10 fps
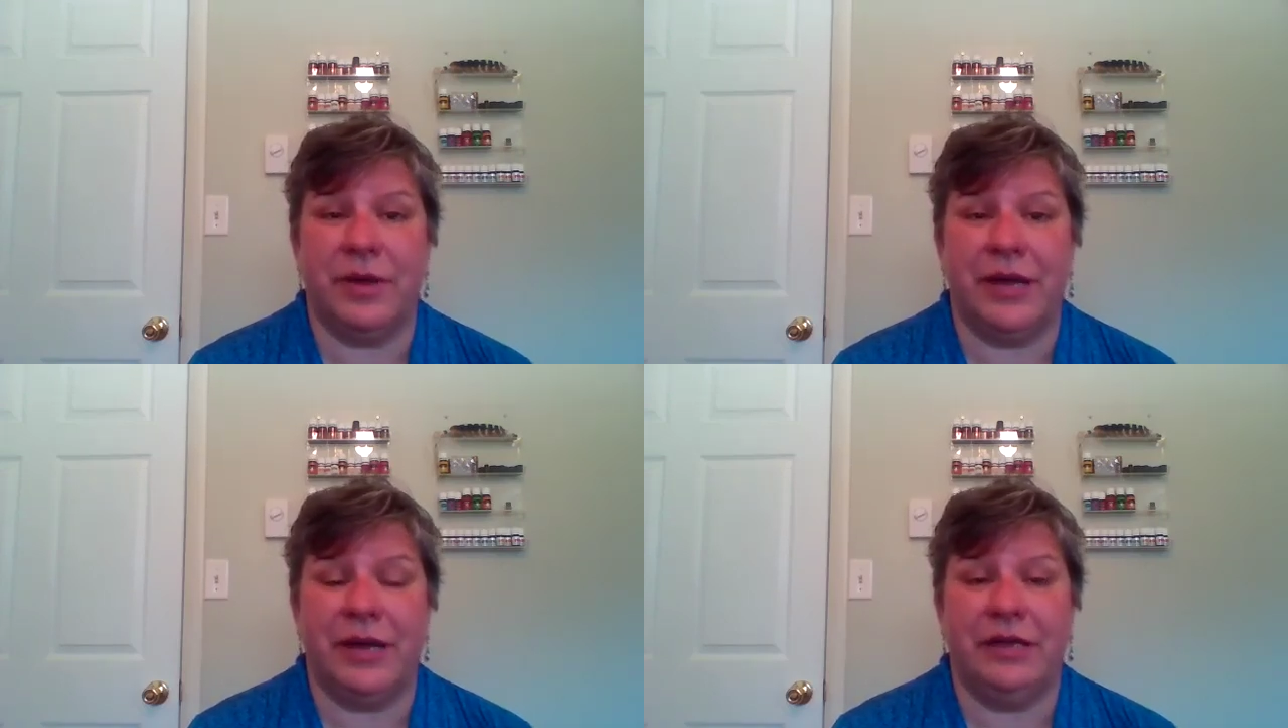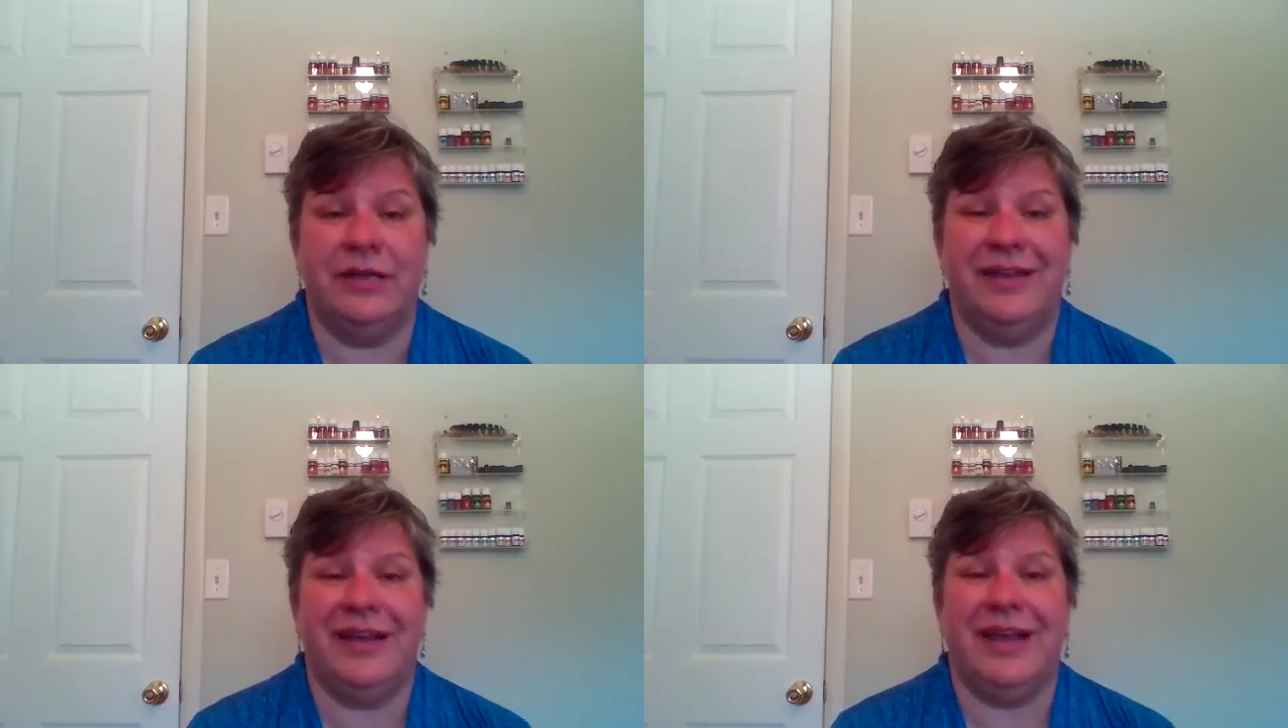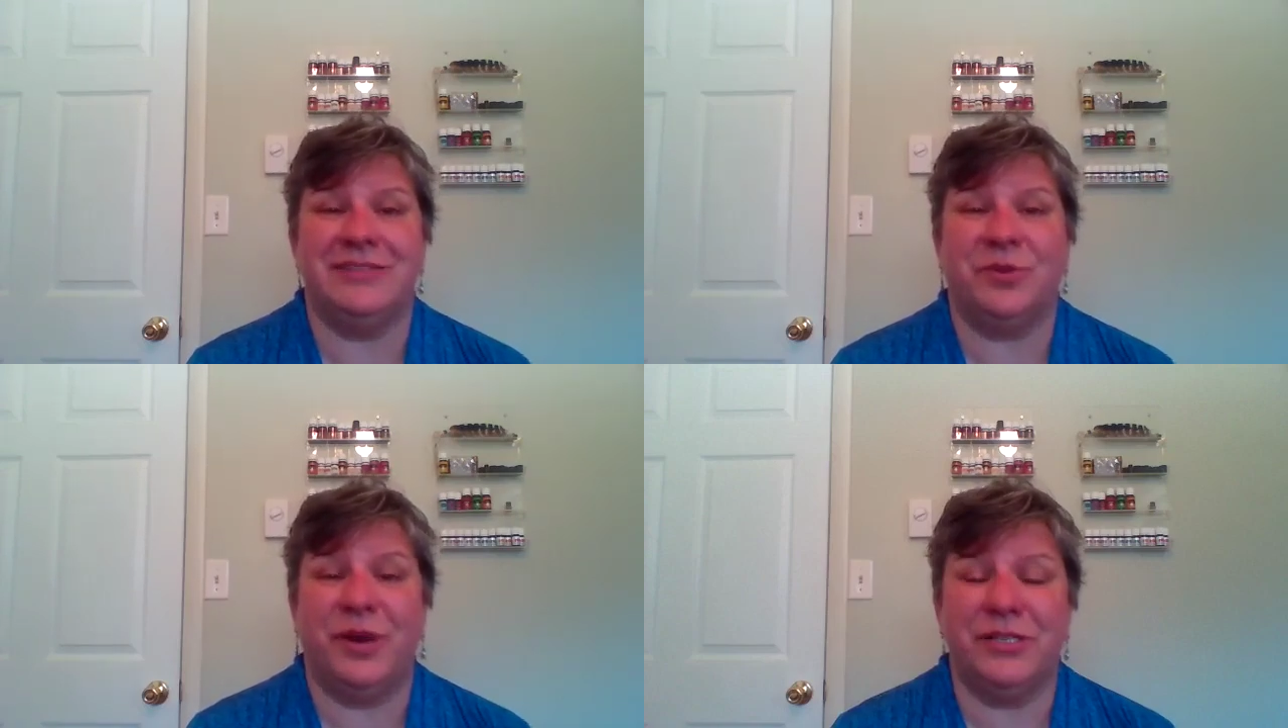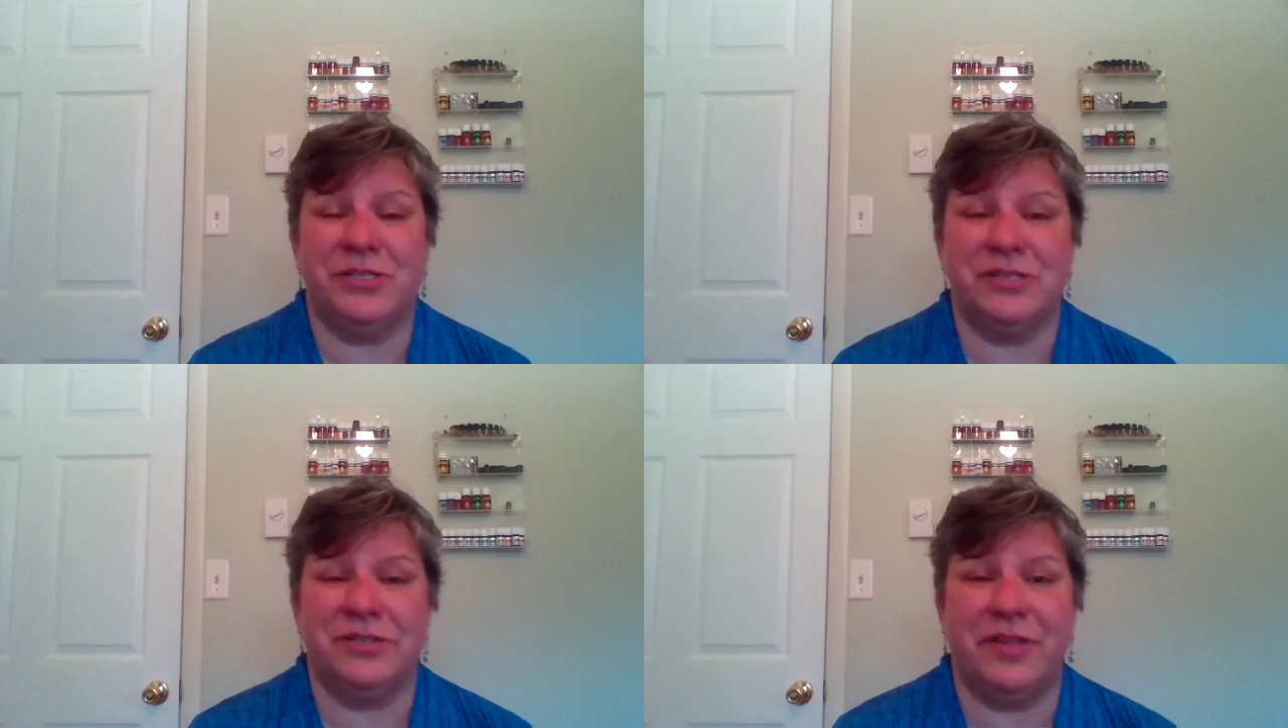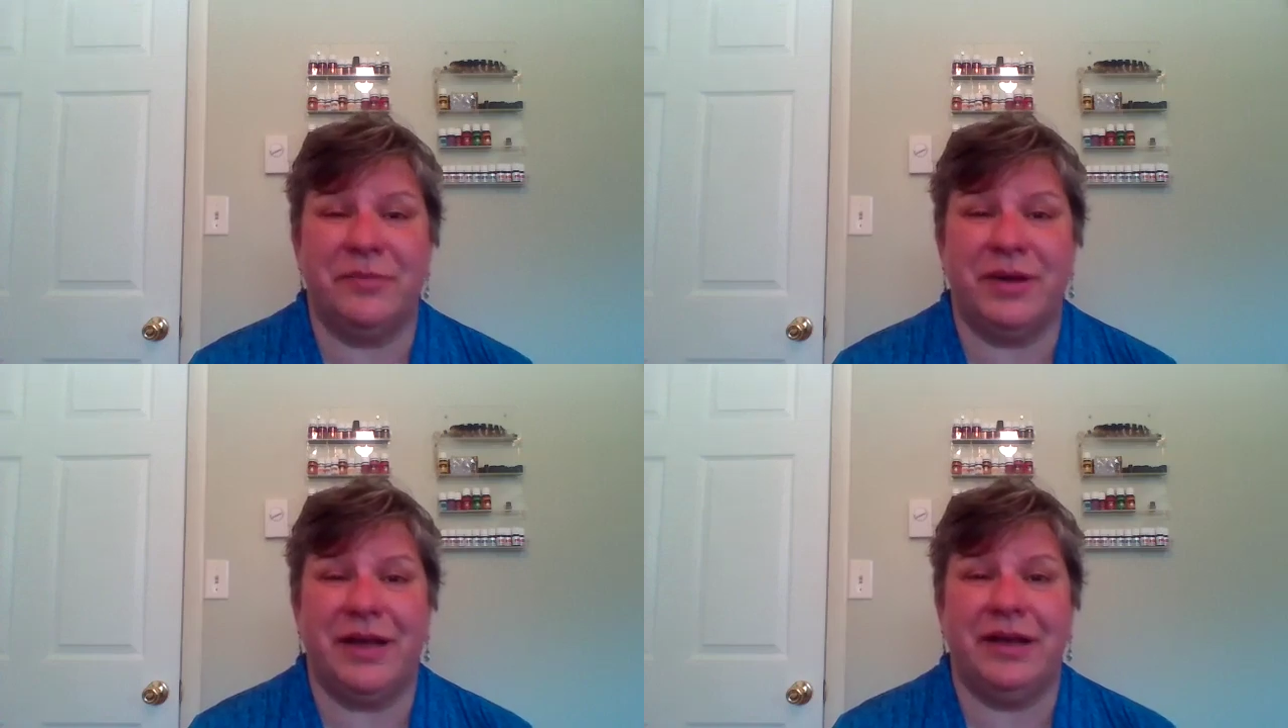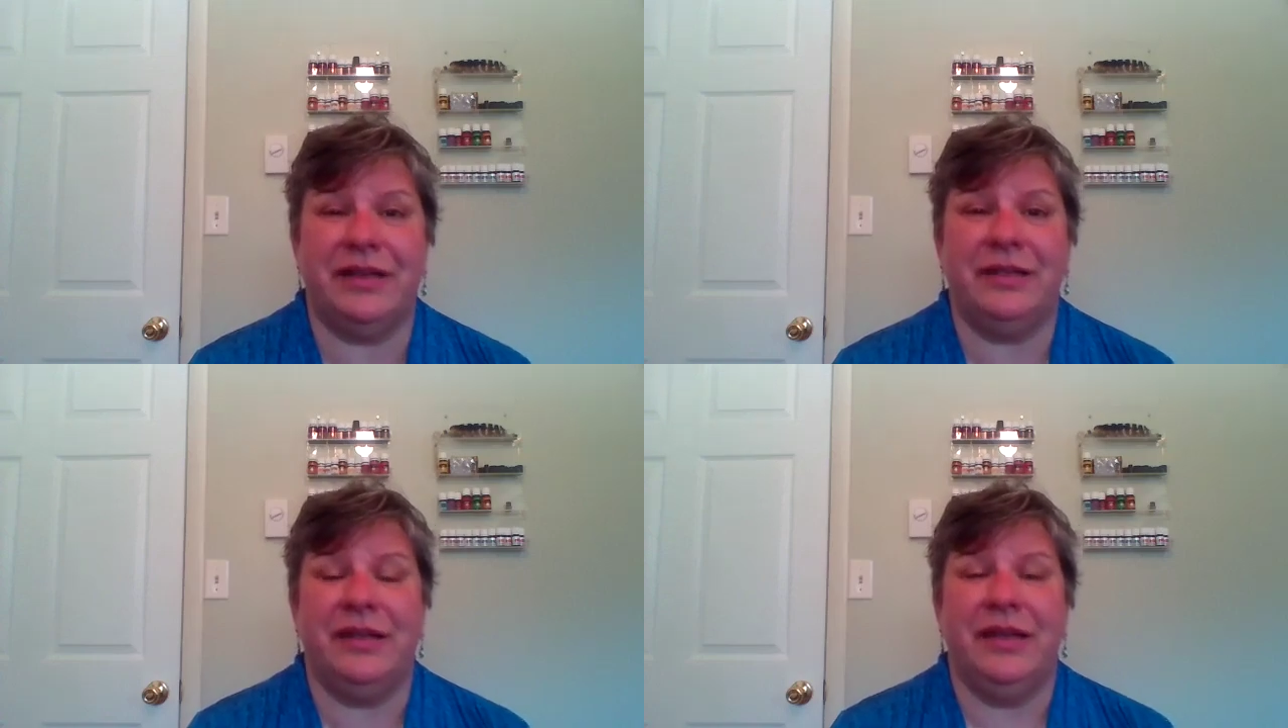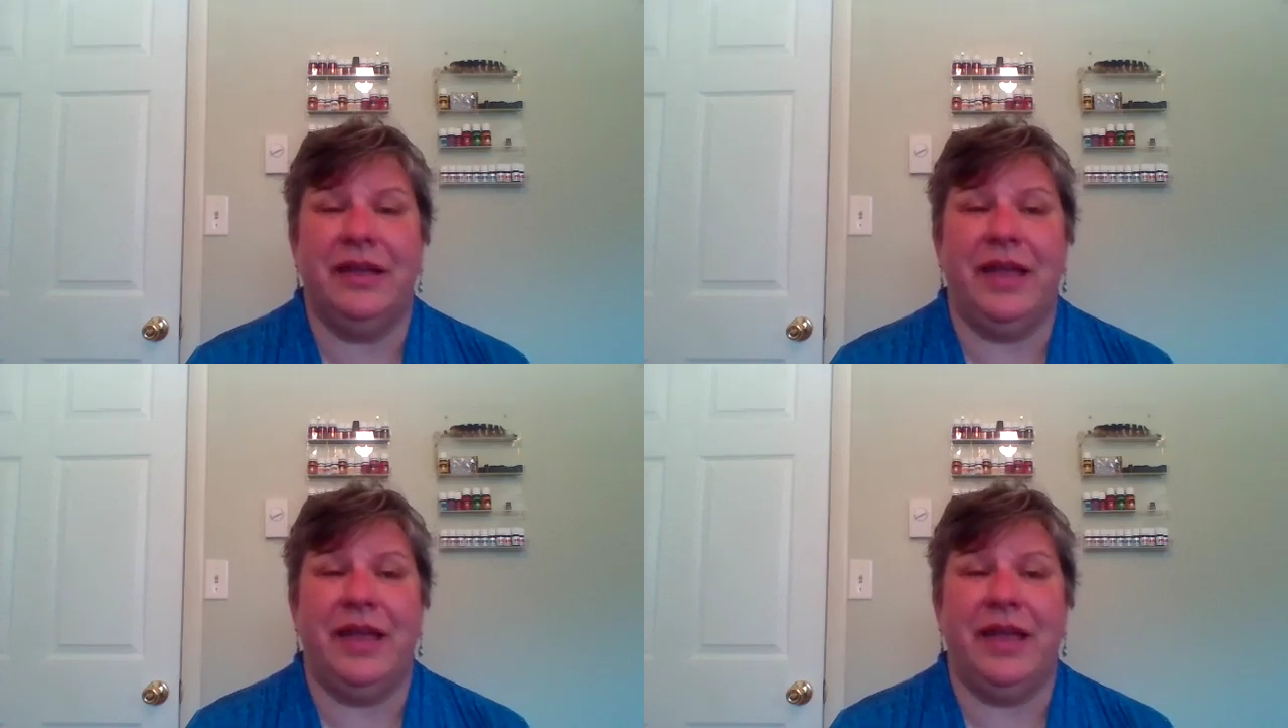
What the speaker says: body, ask questions of their body,